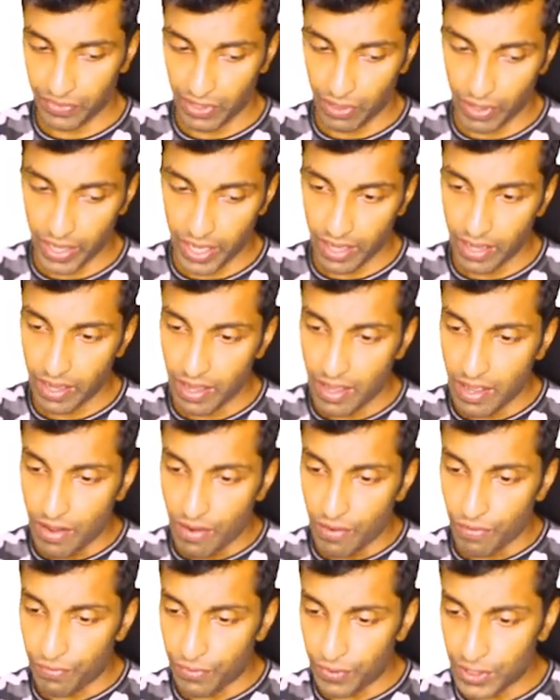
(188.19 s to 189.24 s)
Okay,
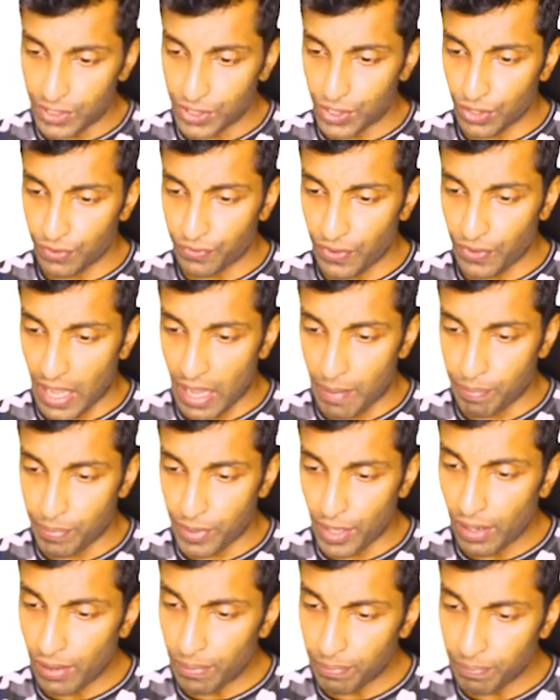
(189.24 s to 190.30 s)
1st of
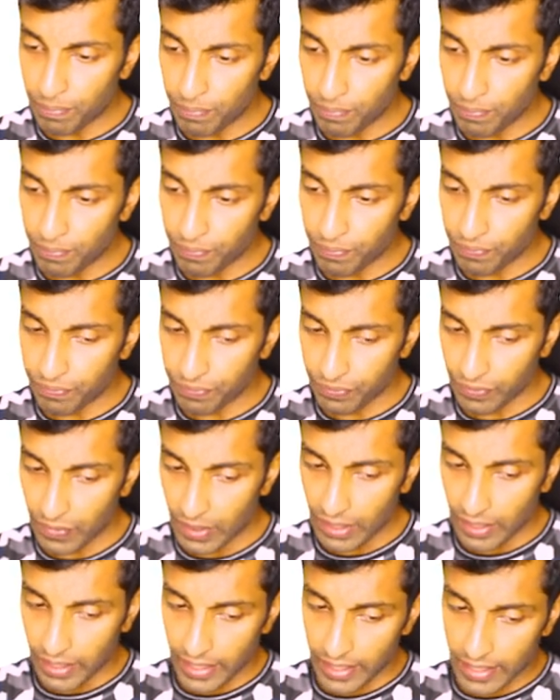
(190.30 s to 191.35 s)
April,
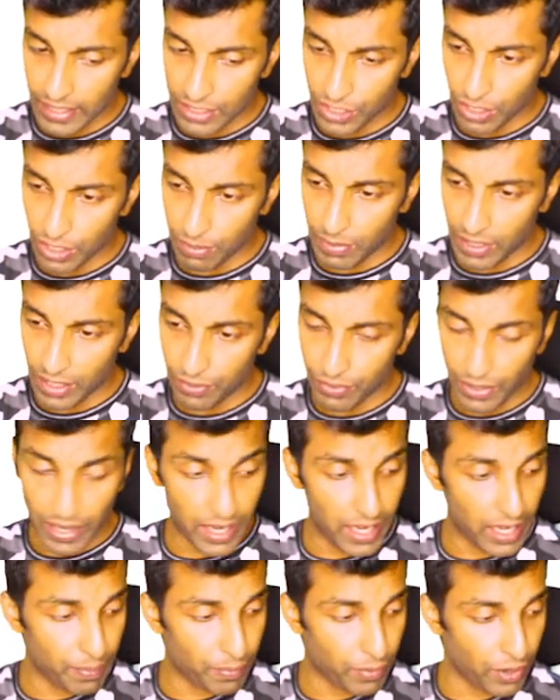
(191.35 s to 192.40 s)
it has to be
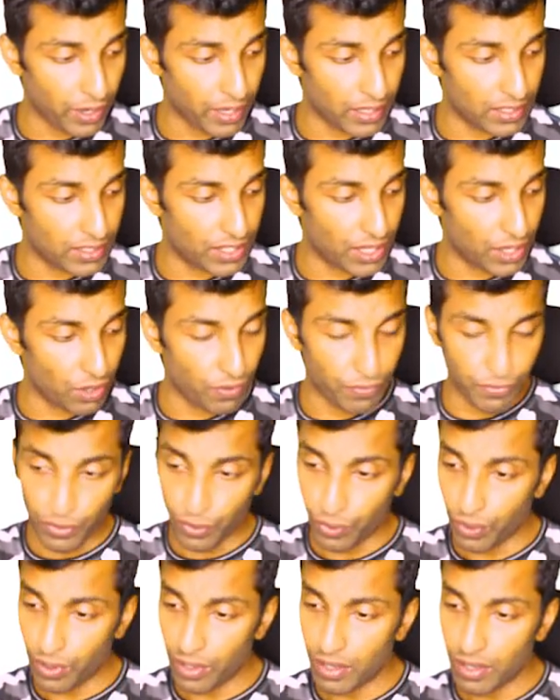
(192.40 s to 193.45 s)

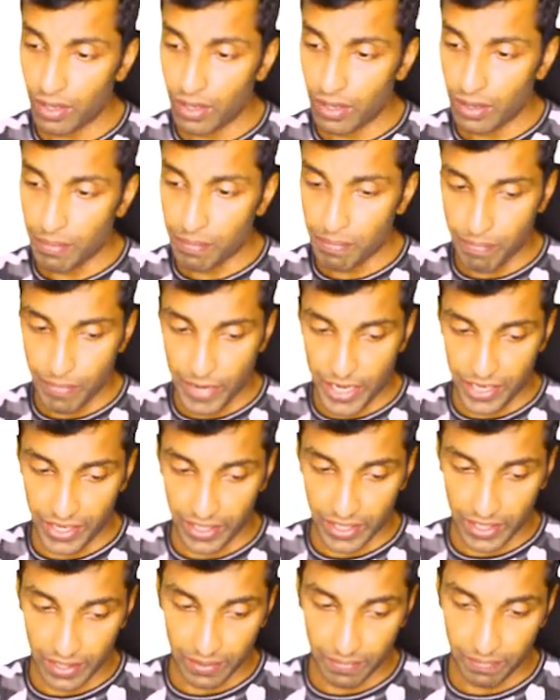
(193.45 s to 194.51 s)
20.04
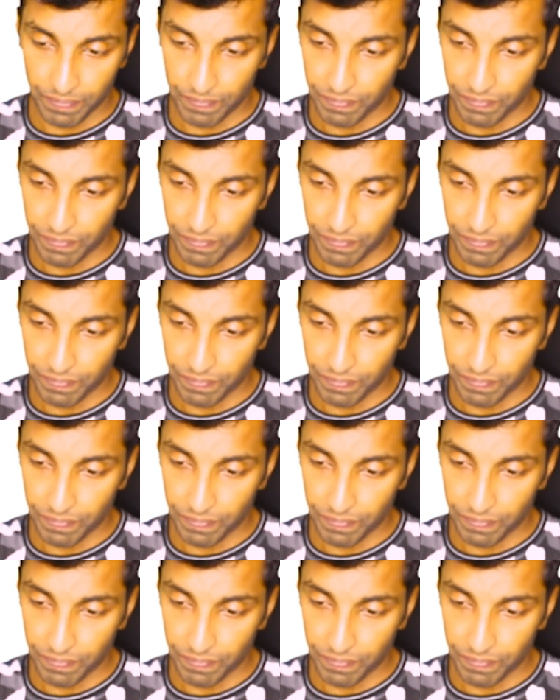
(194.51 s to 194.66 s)
metric ton.